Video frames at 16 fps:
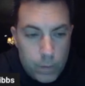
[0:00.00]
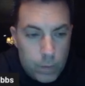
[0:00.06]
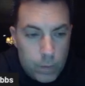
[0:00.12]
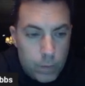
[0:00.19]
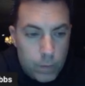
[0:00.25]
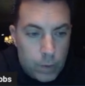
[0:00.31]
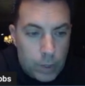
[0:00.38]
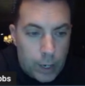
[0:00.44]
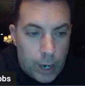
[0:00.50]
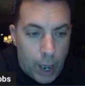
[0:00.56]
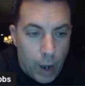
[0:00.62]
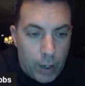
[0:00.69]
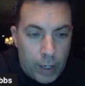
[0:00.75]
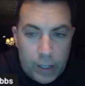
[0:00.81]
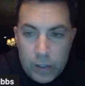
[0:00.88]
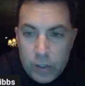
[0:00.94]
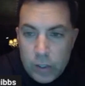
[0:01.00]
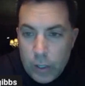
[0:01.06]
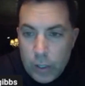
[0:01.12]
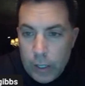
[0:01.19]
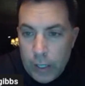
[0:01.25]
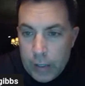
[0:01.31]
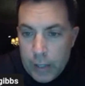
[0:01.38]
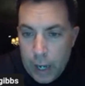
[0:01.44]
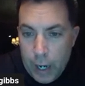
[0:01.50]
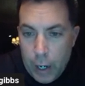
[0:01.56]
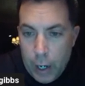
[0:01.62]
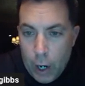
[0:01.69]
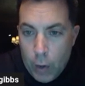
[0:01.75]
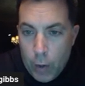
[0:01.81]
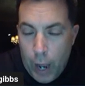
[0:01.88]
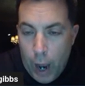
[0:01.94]
Okay, now he's he's got to know
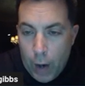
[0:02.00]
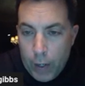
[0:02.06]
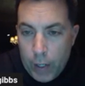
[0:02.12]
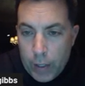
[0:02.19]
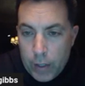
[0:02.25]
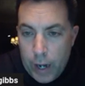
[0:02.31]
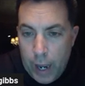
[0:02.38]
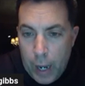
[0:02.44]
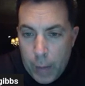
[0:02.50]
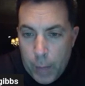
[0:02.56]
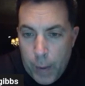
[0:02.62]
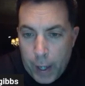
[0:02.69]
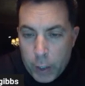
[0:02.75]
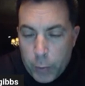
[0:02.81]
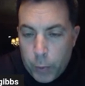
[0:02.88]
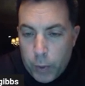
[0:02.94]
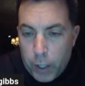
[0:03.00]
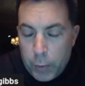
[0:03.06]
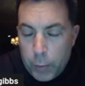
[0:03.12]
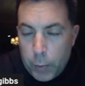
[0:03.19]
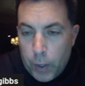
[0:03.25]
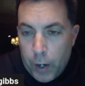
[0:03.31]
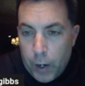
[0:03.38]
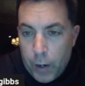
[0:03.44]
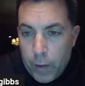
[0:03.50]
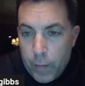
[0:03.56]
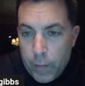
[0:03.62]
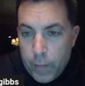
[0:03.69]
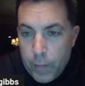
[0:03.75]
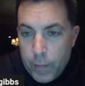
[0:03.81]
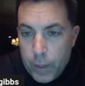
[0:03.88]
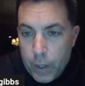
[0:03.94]
now he's an apex plus player.
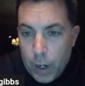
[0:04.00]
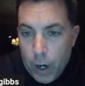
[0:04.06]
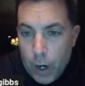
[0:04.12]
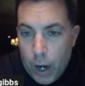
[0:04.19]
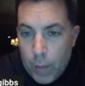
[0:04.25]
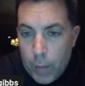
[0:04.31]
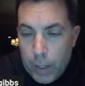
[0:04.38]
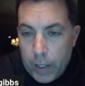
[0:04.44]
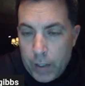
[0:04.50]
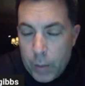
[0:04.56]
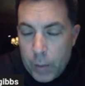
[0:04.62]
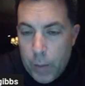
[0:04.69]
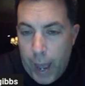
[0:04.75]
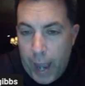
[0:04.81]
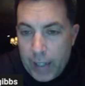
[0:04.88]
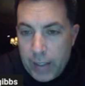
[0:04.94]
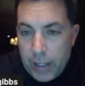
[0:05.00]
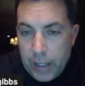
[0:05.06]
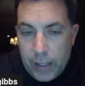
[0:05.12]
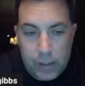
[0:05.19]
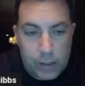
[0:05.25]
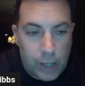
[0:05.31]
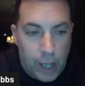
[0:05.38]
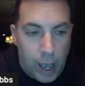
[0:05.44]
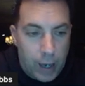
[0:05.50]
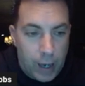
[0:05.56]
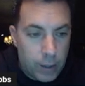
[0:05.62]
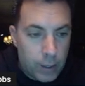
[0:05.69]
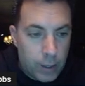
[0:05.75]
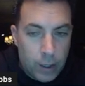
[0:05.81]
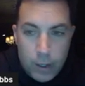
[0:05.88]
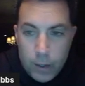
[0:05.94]
All right, because the back's to his side.
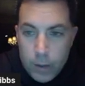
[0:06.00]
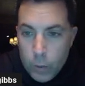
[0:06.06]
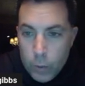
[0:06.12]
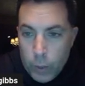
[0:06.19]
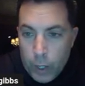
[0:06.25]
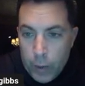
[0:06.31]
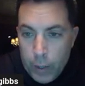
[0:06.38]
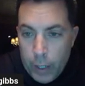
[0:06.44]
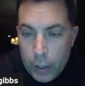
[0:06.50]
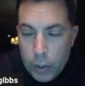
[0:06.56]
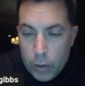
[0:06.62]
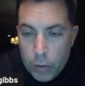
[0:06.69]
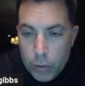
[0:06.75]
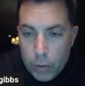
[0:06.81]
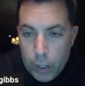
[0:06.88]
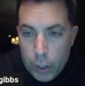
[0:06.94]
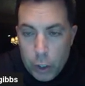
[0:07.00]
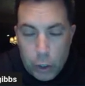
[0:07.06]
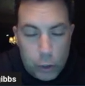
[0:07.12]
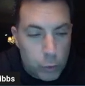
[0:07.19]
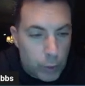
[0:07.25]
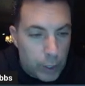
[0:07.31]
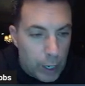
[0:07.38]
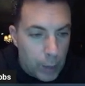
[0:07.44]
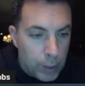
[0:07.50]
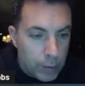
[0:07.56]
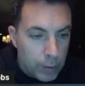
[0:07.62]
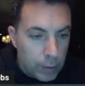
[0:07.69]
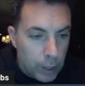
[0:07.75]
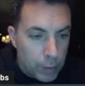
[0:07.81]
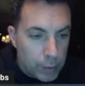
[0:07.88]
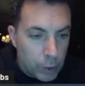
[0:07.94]
We had issues with him. He loves
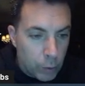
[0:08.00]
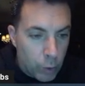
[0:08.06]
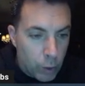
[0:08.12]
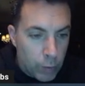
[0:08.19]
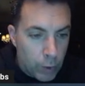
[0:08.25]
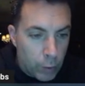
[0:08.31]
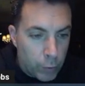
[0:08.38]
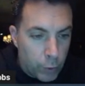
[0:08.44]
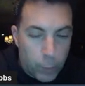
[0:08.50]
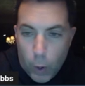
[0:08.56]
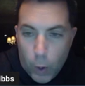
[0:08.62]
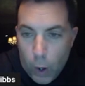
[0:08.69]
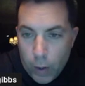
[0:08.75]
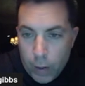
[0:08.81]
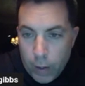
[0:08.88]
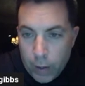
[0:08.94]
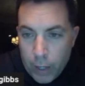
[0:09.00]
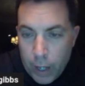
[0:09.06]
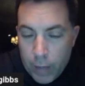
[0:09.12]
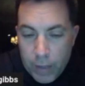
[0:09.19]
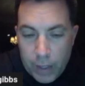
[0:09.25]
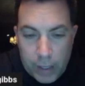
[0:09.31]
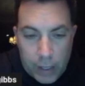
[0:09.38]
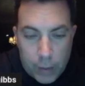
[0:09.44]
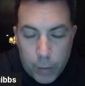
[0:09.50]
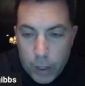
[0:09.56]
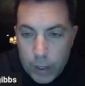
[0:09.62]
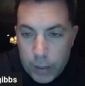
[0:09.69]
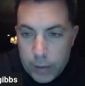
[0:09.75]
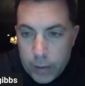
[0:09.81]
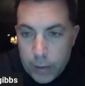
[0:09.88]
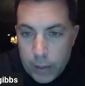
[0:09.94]
to run to the football. I, love the kid, but he's
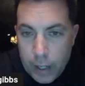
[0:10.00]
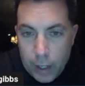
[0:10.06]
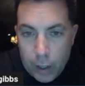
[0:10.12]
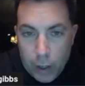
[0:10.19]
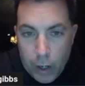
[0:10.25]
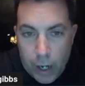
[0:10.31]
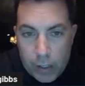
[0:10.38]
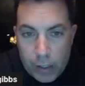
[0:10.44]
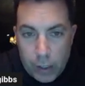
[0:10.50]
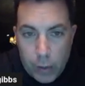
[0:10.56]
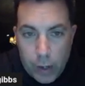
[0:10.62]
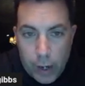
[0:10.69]
got to learn how to slow down.